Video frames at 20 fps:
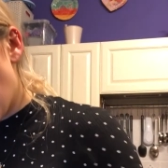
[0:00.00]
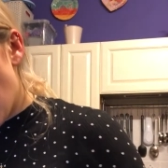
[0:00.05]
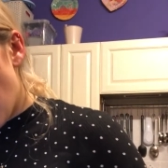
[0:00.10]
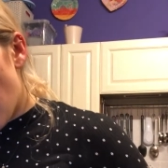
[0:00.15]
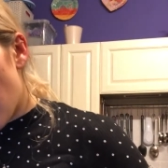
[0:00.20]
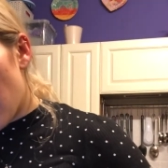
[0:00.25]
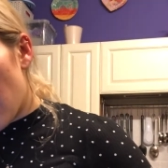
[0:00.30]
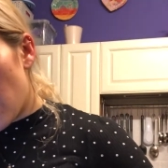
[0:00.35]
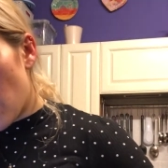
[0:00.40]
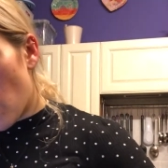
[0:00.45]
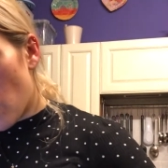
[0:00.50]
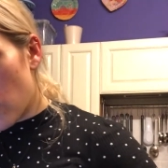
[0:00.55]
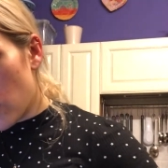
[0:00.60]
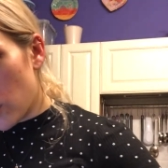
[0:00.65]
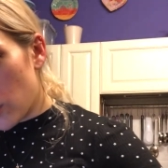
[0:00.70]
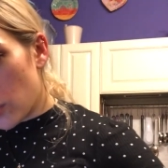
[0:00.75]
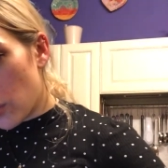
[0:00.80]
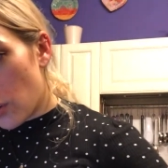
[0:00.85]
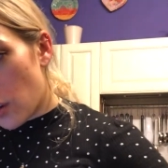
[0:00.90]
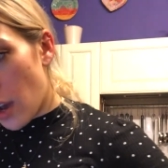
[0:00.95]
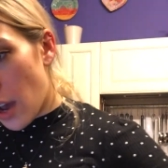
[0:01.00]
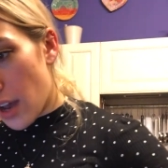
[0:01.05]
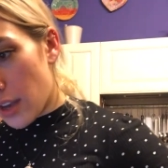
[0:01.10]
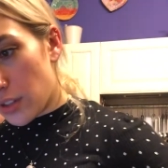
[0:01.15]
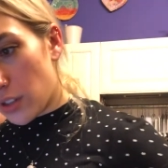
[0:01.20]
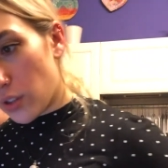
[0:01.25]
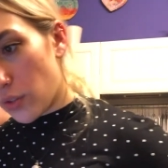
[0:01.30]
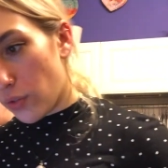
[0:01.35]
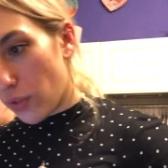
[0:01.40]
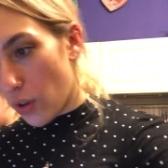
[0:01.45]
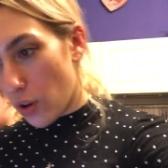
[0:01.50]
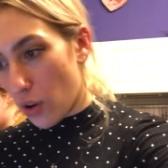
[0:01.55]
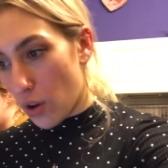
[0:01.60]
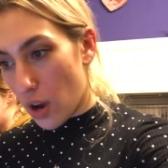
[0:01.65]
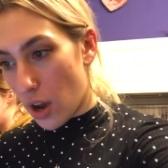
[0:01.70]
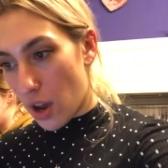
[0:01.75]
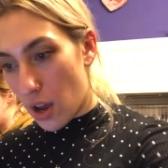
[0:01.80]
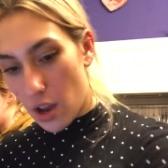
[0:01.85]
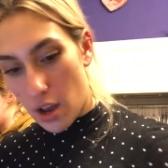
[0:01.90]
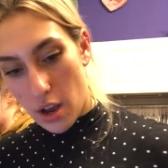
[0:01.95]
And then it also asked for
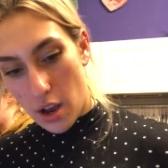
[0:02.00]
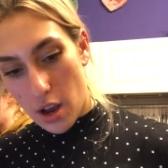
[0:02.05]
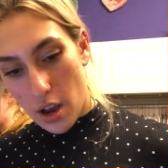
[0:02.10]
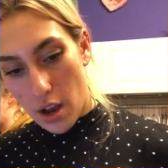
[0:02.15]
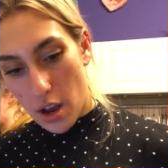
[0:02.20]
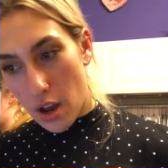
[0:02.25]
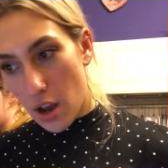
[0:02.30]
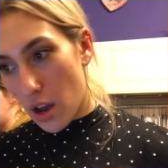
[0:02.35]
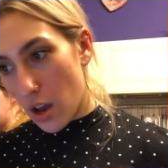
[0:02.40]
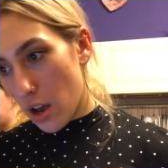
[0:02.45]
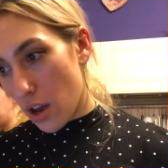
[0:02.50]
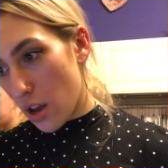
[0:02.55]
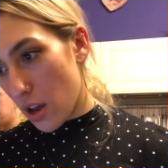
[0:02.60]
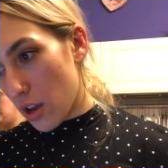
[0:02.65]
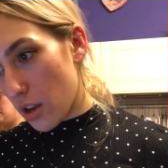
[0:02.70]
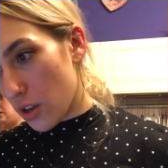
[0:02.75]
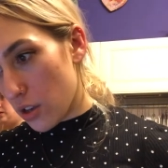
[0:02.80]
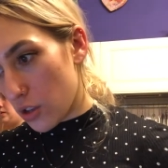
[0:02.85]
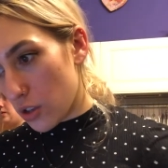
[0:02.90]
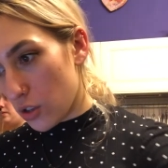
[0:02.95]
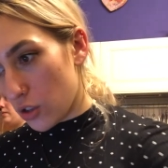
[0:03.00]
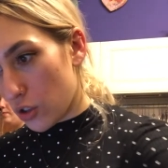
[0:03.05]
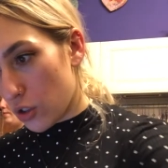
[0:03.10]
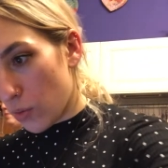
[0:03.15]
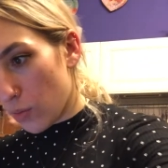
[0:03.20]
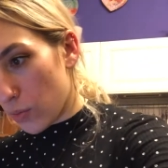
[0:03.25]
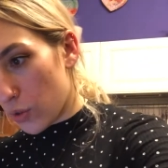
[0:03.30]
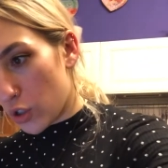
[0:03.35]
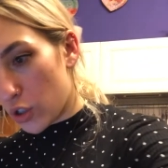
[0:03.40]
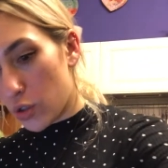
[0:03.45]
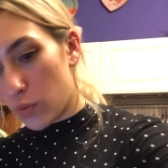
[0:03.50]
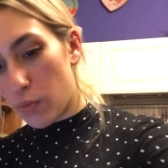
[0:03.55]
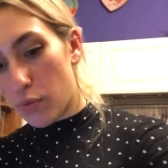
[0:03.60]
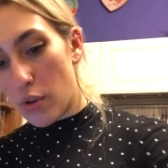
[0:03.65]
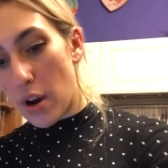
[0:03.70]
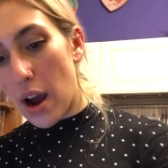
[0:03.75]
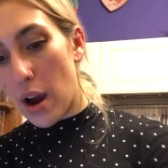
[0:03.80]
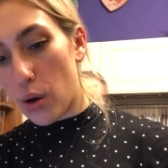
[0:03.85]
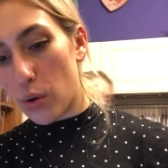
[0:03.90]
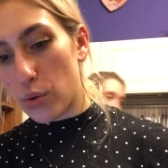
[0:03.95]
some
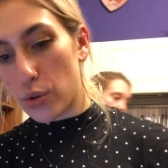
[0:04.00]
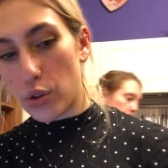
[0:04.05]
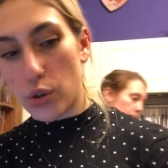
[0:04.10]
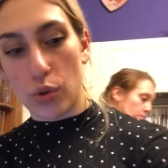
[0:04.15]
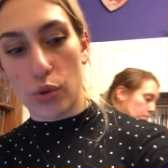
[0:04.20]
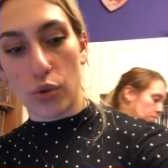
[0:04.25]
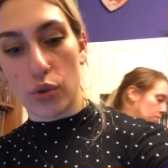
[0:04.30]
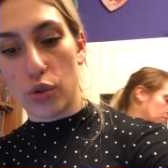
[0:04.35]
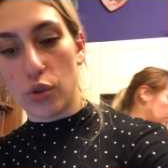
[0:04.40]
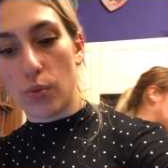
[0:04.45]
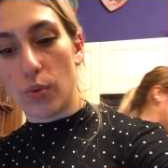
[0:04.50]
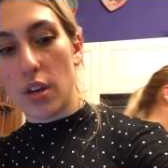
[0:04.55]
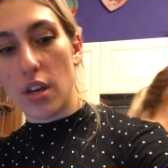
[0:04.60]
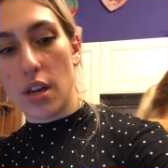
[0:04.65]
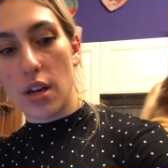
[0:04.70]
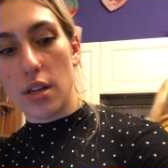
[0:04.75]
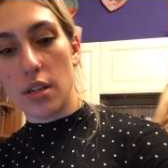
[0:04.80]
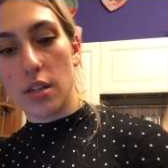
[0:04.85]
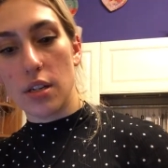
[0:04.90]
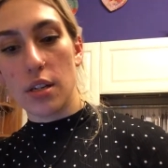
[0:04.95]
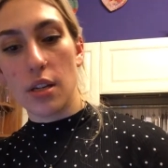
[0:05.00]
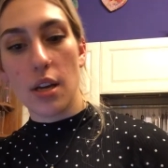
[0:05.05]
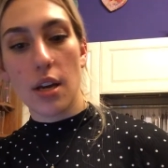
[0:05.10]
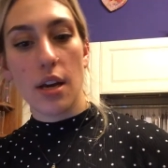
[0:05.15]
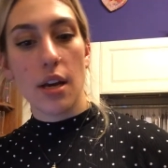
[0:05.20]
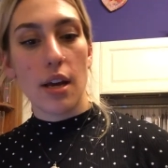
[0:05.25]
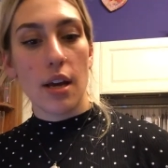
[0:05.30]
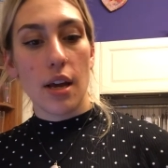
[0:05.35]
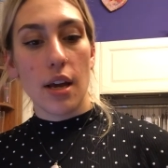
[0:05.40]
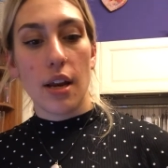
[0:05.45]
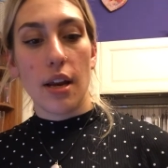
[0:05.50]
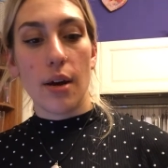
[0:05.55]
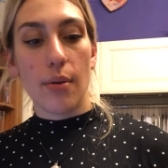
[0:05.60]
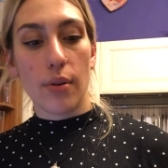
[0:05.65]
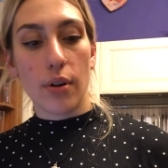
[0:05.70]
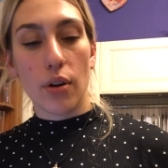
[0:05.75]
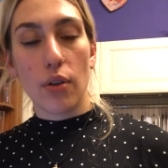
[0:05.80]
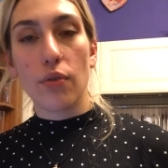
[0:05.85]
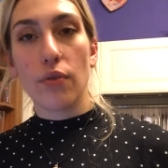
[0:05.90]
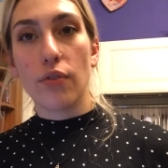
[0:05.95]
sprout unsweetened. Now
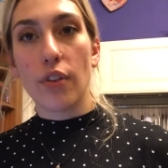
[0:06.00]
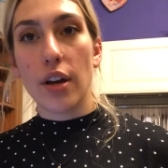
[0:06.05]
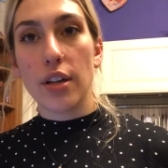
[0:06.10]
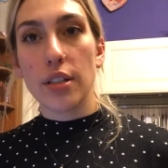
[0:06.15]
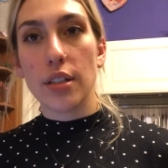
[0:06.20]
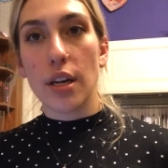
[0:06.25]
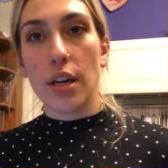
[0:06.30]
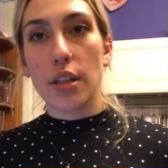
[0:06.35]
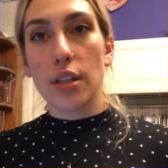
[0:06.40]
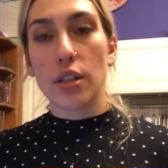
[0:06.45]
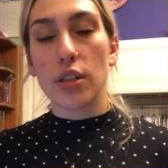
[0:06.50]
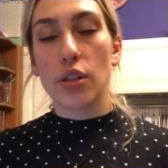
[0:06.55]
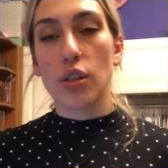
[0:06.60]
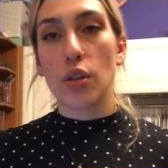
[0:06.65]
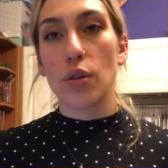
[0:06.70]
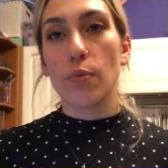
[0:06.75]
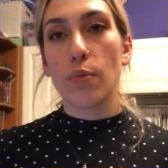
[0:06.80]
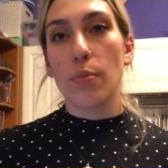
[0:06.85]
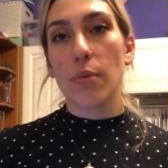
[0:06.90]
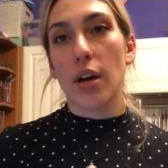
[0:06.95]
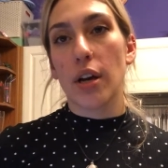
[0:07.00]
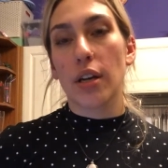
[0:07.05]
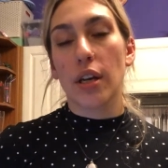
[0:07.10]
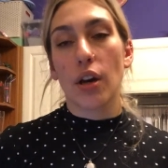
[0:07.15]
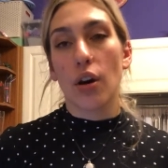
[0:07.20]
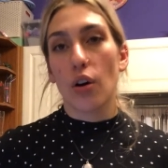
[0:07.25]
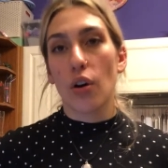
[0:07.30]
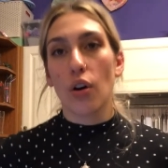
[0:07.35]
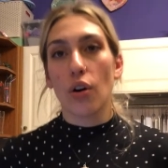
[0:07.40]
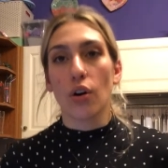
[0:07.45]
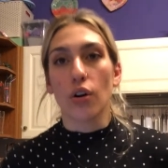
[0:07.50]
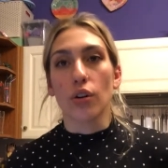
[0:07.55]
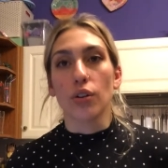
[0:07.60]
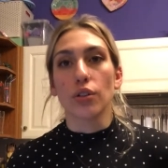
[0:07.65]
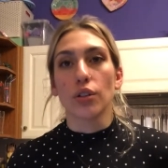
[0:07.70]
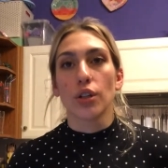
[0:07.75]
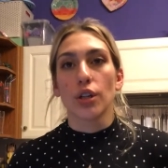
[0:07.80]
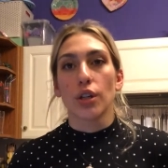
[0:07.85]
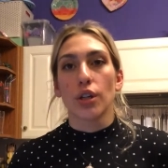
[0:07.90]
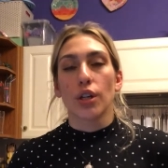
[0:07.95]
I couldn't find that in the supermarket at
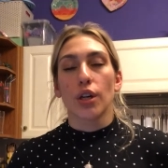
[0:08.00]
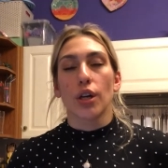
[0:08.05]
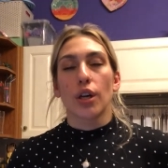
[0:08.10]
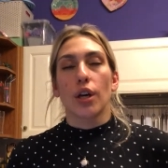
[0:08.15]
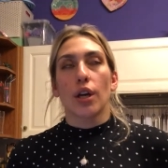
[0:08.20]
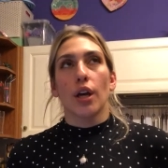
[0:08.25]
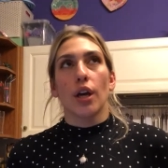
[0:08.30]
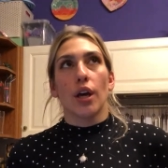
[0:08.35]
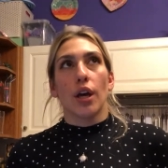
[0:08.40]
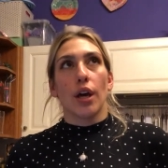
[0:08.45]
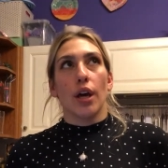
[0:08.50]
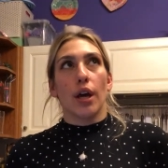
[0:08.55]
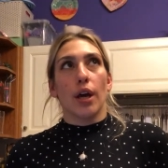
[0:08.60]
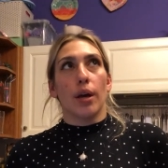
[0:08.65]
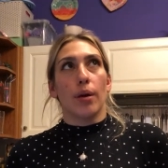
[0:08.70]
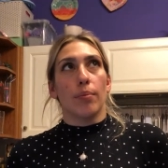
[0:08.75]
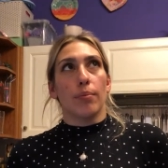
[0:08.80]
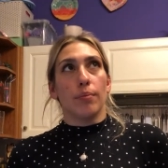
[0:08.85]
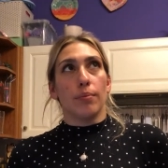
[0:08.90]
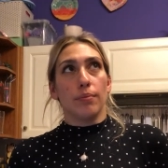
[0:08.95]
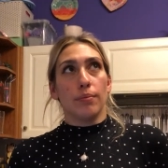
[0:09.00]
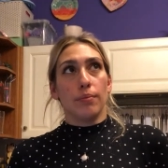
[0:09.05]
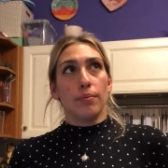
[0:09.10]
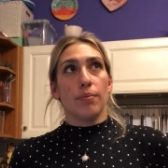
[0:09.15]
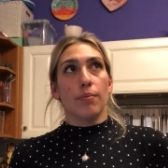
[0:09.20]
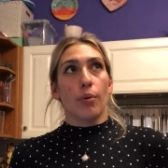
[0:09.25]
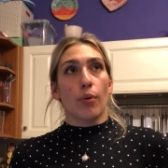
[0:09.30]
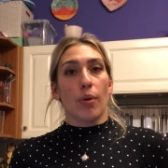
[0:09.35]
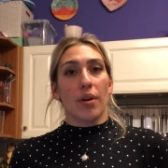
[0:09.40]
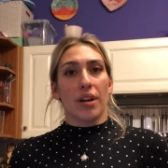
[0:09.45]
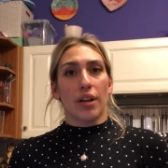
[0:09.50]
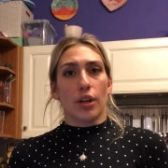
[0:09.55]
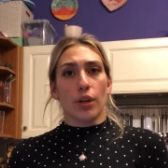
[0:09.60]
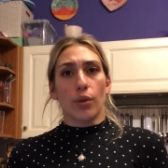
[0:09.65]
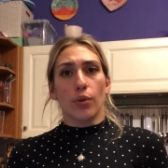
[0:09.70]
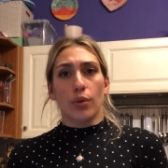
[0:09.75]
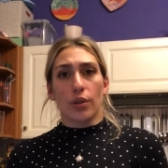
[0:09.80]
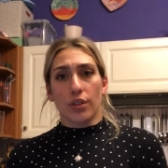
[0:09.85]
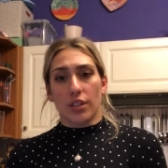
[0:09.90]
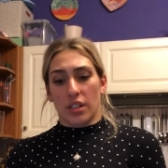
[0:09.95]
all. But when I
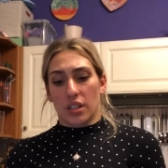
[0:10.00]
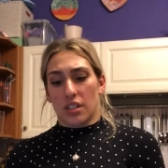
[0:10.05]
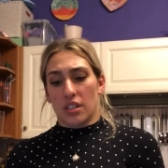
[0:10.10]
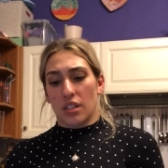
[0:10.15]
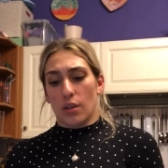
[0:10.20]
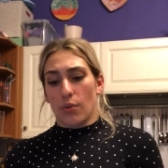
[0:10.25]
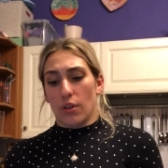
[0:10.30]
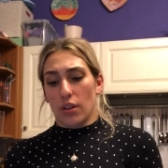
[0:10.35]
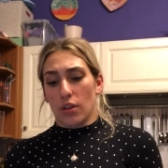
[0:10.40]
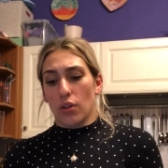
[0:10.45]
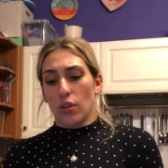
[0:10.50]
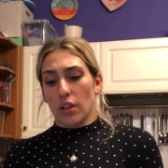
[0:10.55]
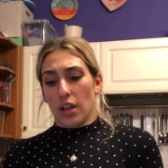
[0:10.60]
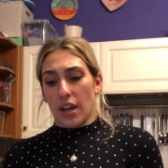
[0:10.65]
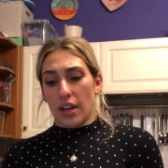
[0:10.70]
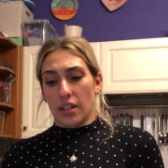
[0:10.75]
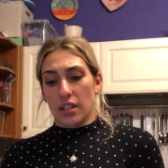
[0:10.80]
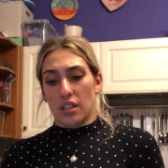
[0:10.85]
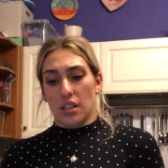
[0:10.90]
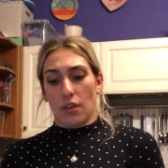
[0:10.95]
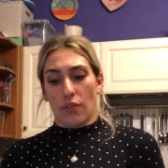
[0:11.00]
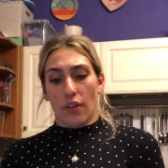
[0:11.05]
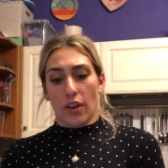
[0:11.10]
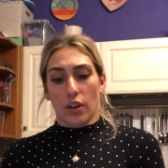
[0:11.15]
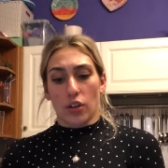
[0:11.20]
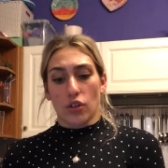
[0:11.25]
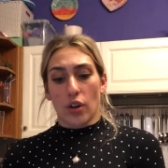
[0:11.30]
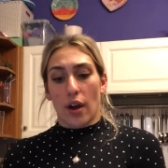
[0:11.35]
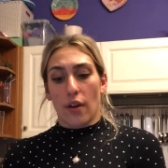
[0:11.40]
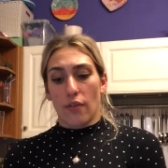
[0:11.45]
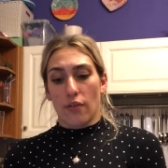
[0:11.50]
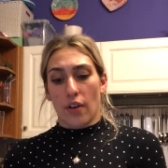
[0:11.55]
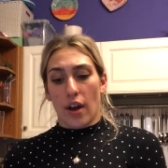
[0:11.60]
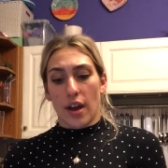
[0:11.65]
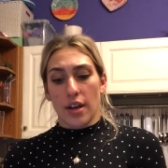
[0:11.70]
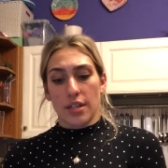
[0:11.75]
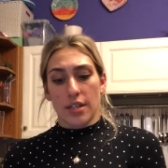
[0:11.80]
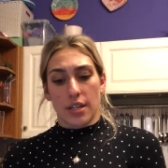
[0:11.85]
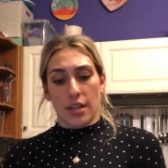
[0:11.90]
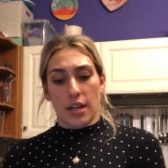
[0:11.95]
googled it to see what it looked like, to see if I could try and
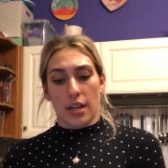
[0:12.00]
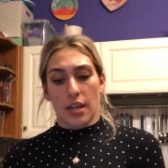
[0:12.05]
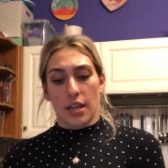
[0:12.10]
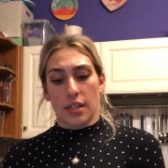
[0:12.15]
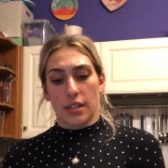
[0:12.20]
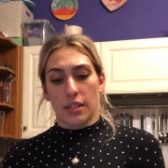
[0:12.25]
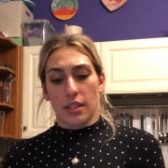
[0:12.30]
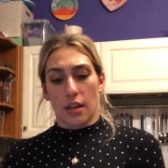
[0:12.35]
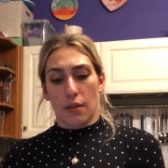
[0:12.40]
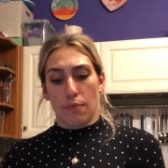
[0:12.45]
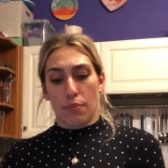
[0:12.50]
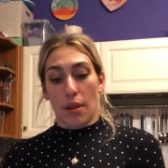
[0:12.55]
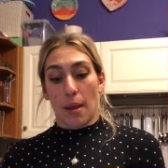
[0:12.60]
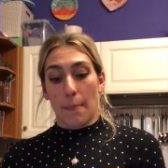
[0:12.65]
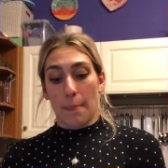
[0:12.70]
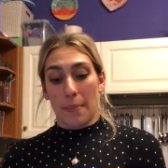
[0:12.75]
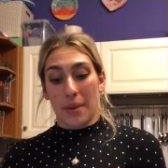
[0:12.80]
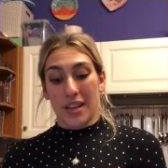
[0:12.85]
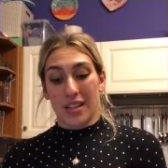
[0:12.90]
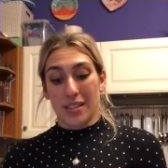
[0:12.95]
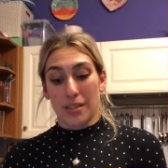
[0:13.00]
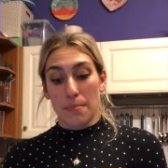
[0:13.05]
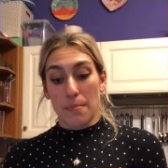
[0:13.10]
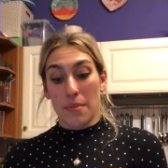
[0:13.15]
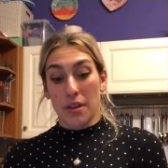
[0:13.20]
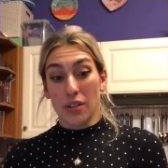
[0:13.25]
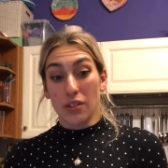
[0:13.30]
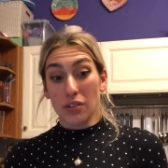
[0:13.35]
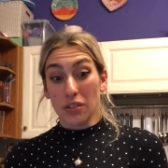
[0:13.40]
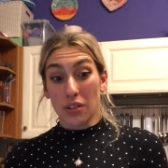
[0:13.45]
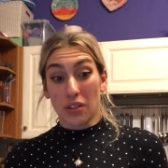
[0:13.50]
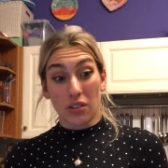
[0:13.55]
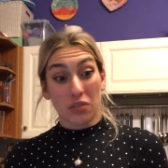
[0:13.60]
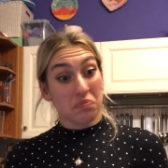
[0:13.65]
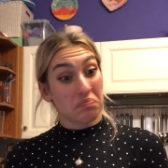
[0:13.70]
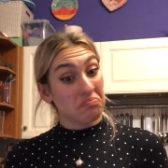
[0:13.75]
find it, it said plant-based milk.